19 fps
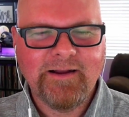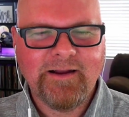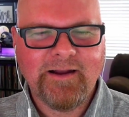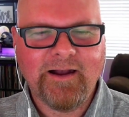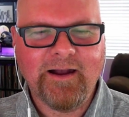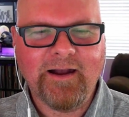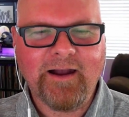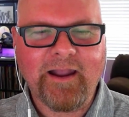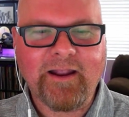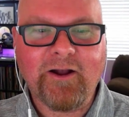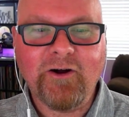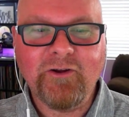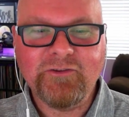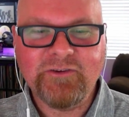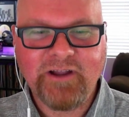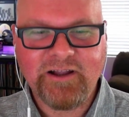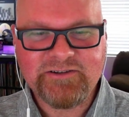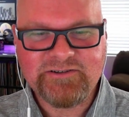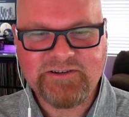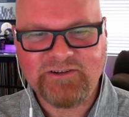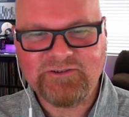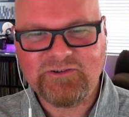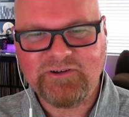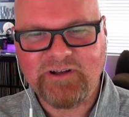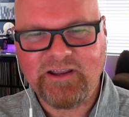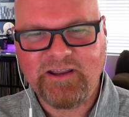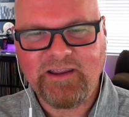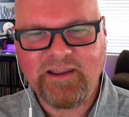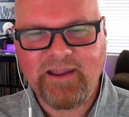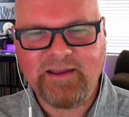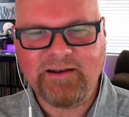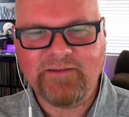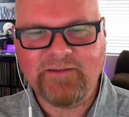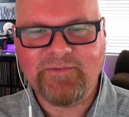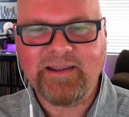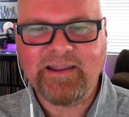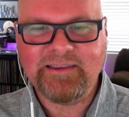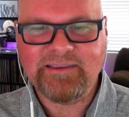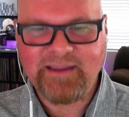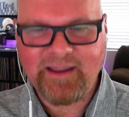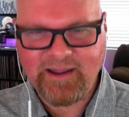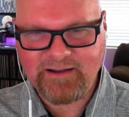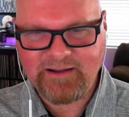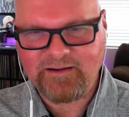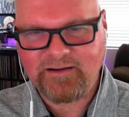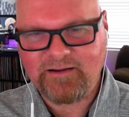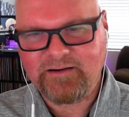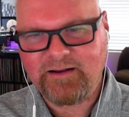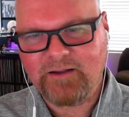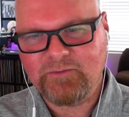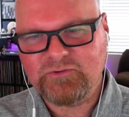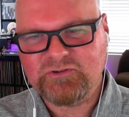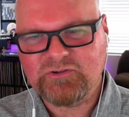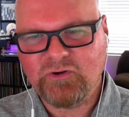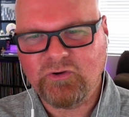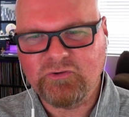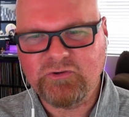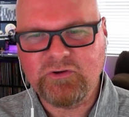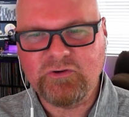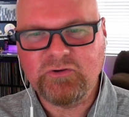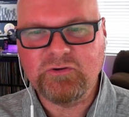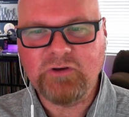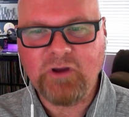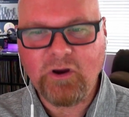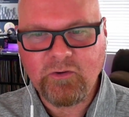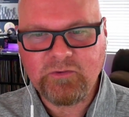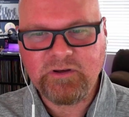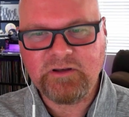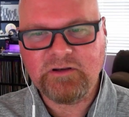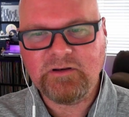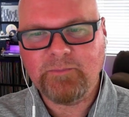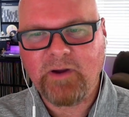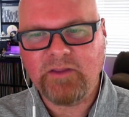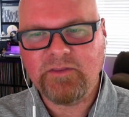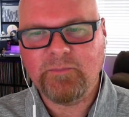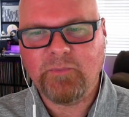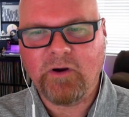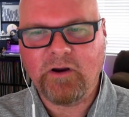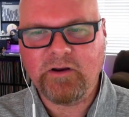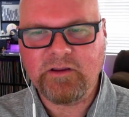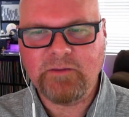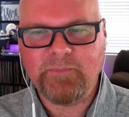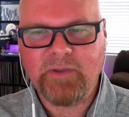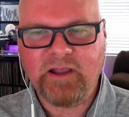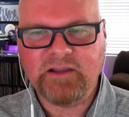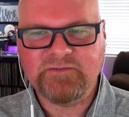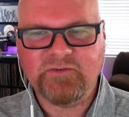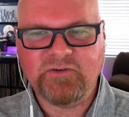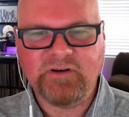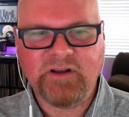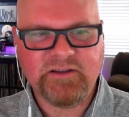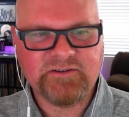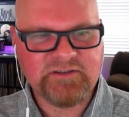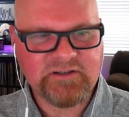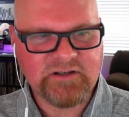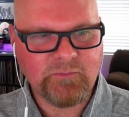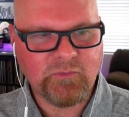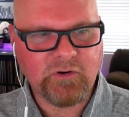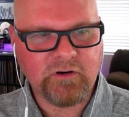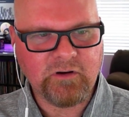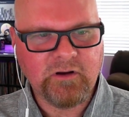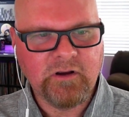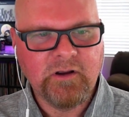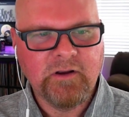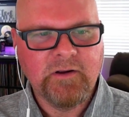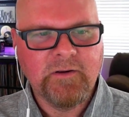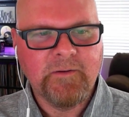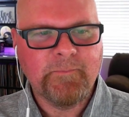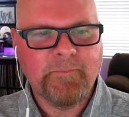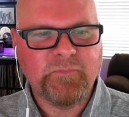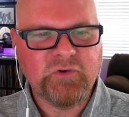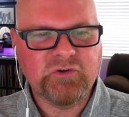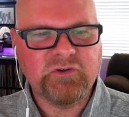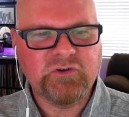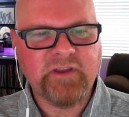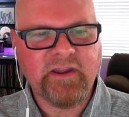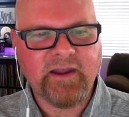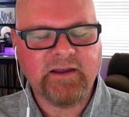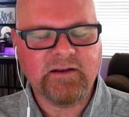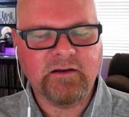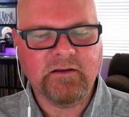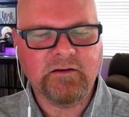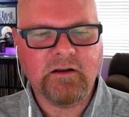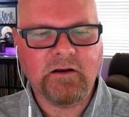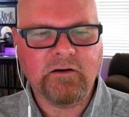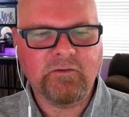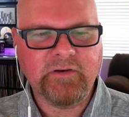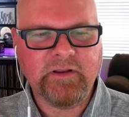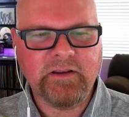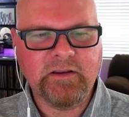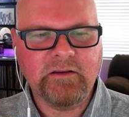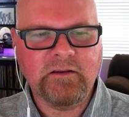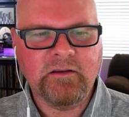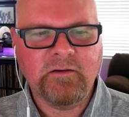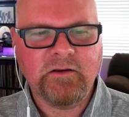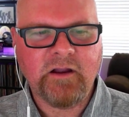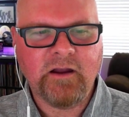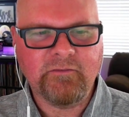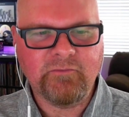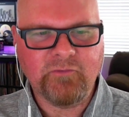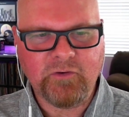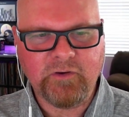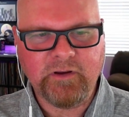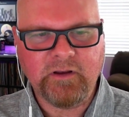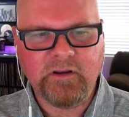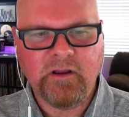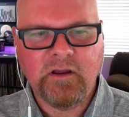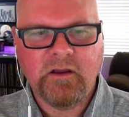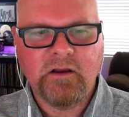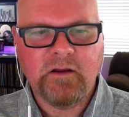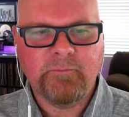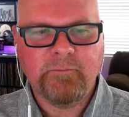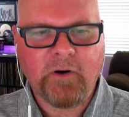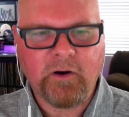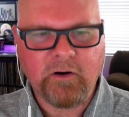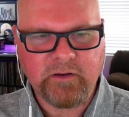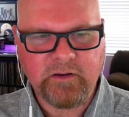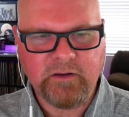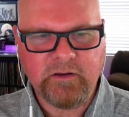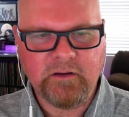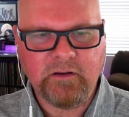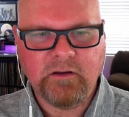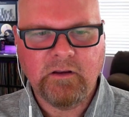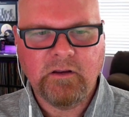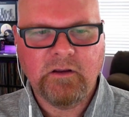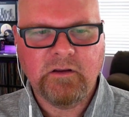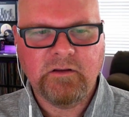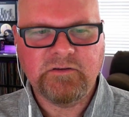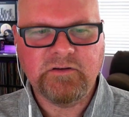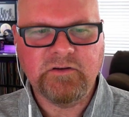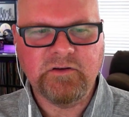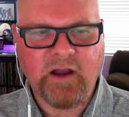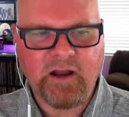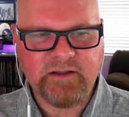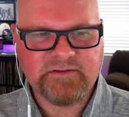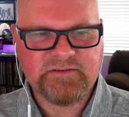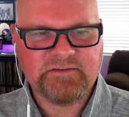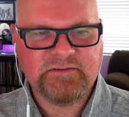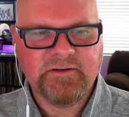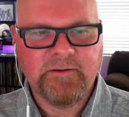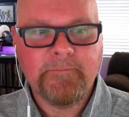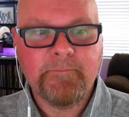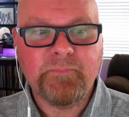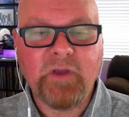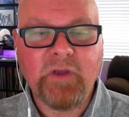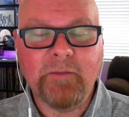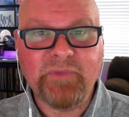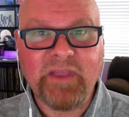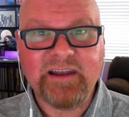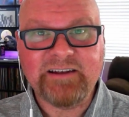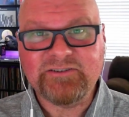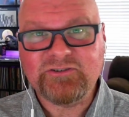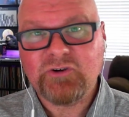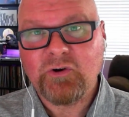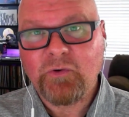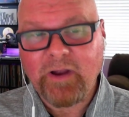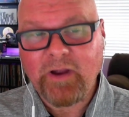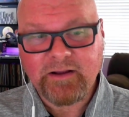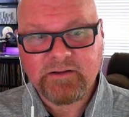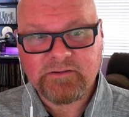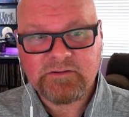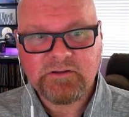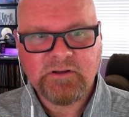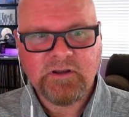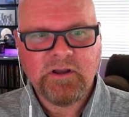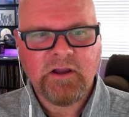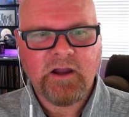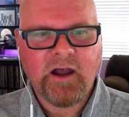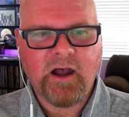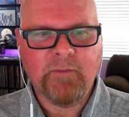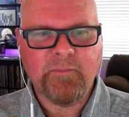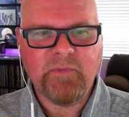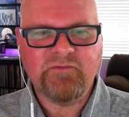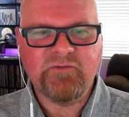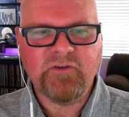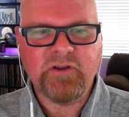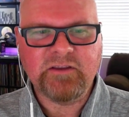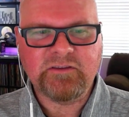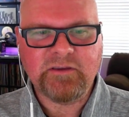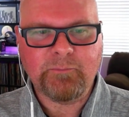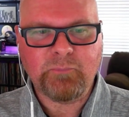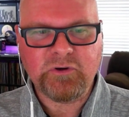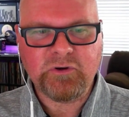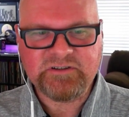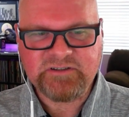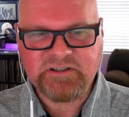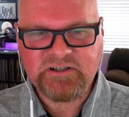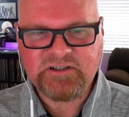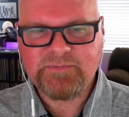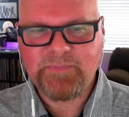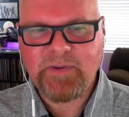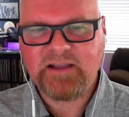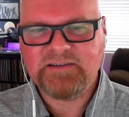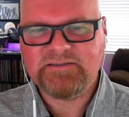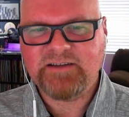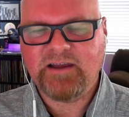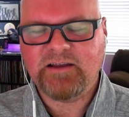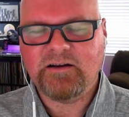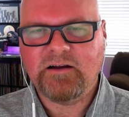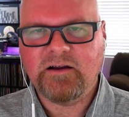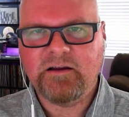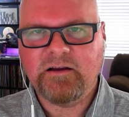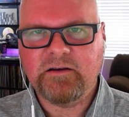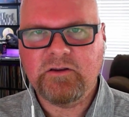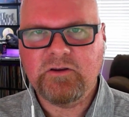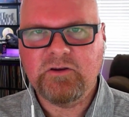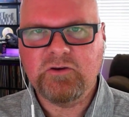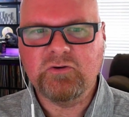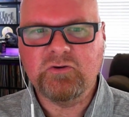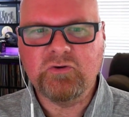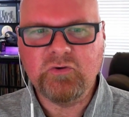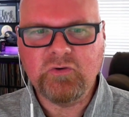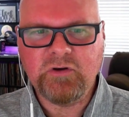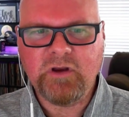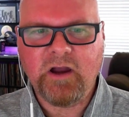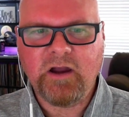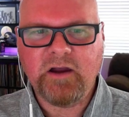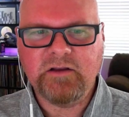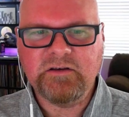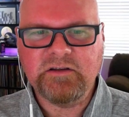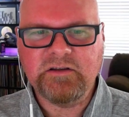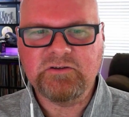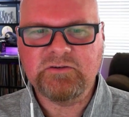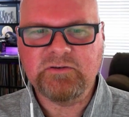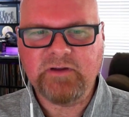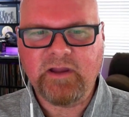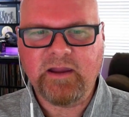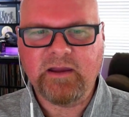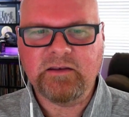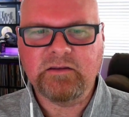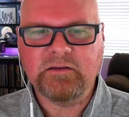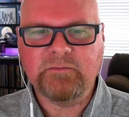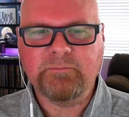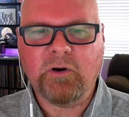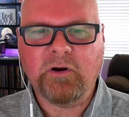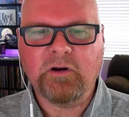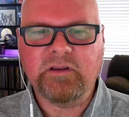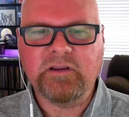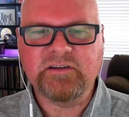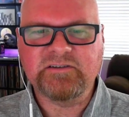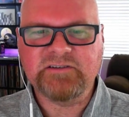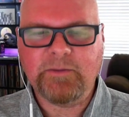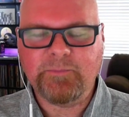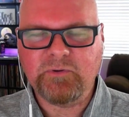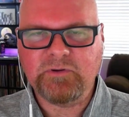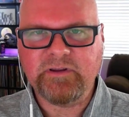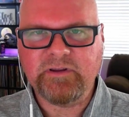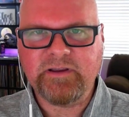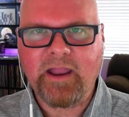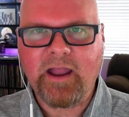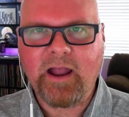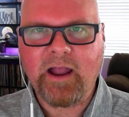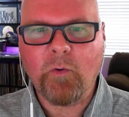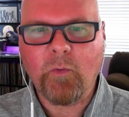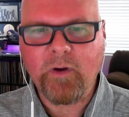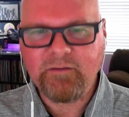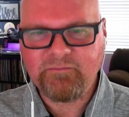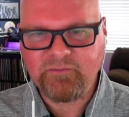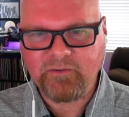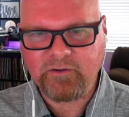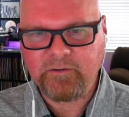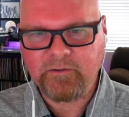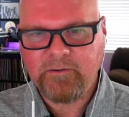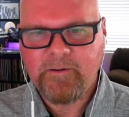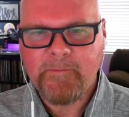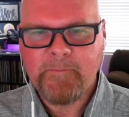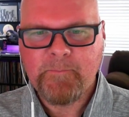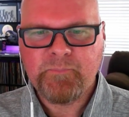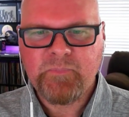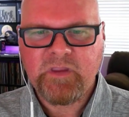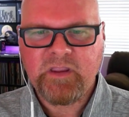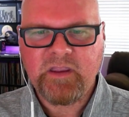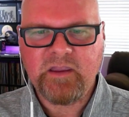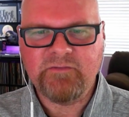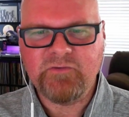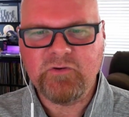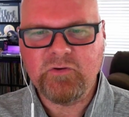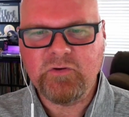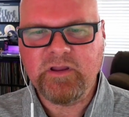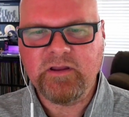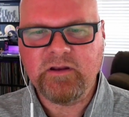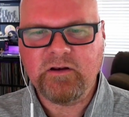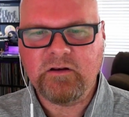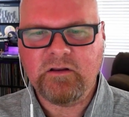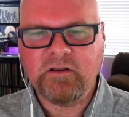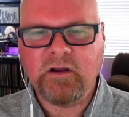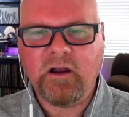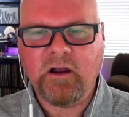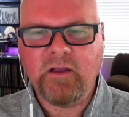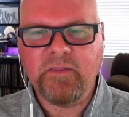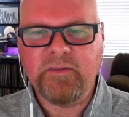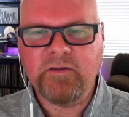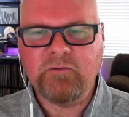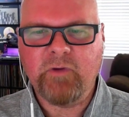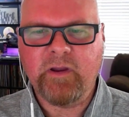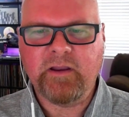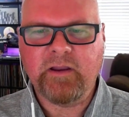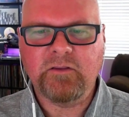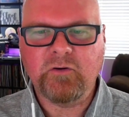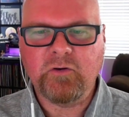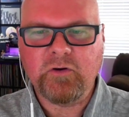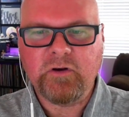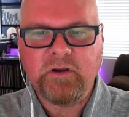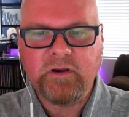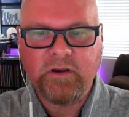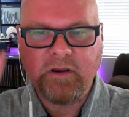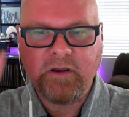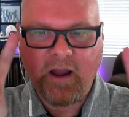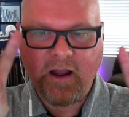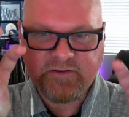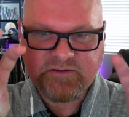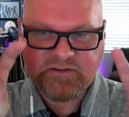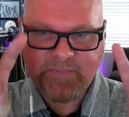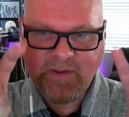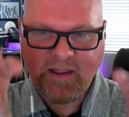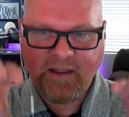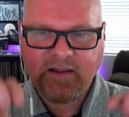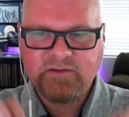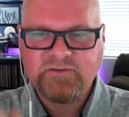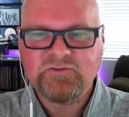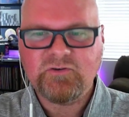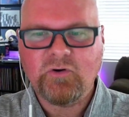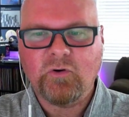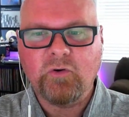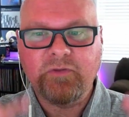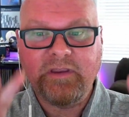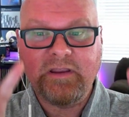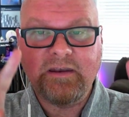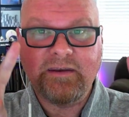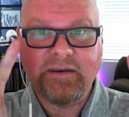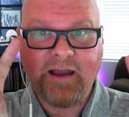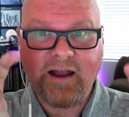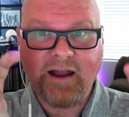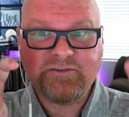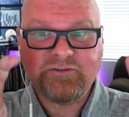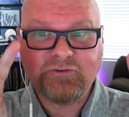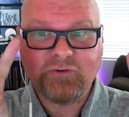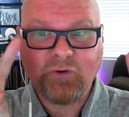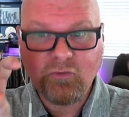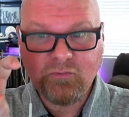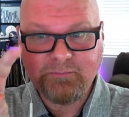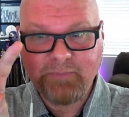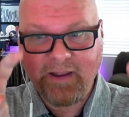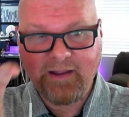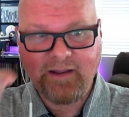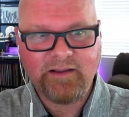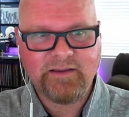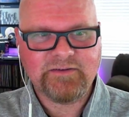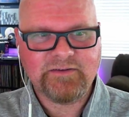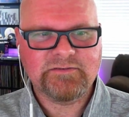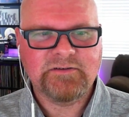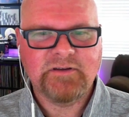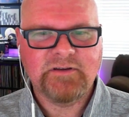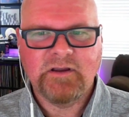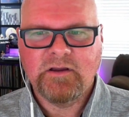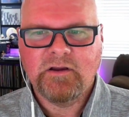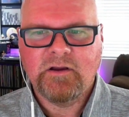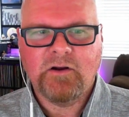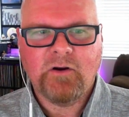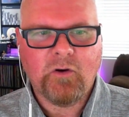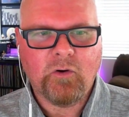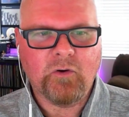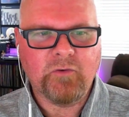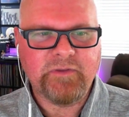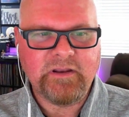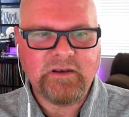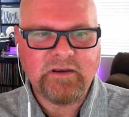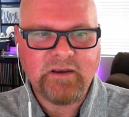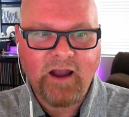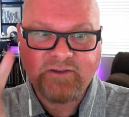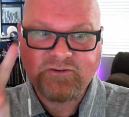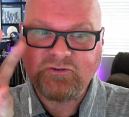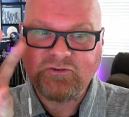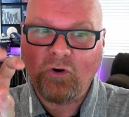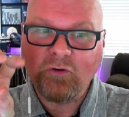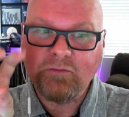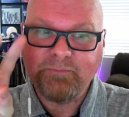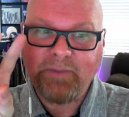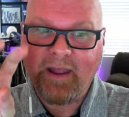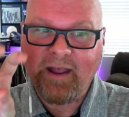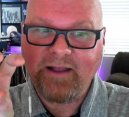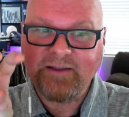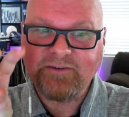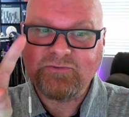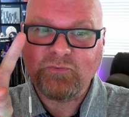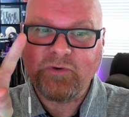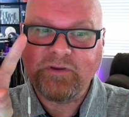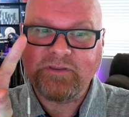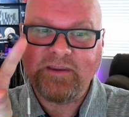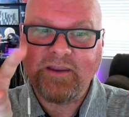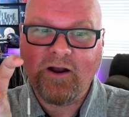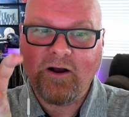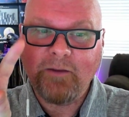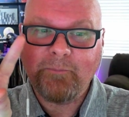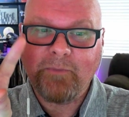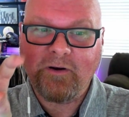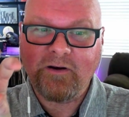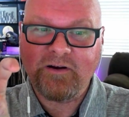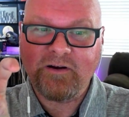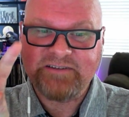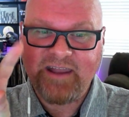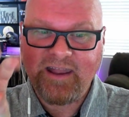I called Knott's yesterday, and if I get the add-on, I was told you don't need to buy the parking pass for Knott's anymore due to the add-on already covering parking to Knott's. That is correct. If you get the Prestige Pass add-on, you do not need to add parking separately. However, if you get the regular Knott's Pass or the Knott's Gold Pass or the Knott's Gold Pass with the All Parks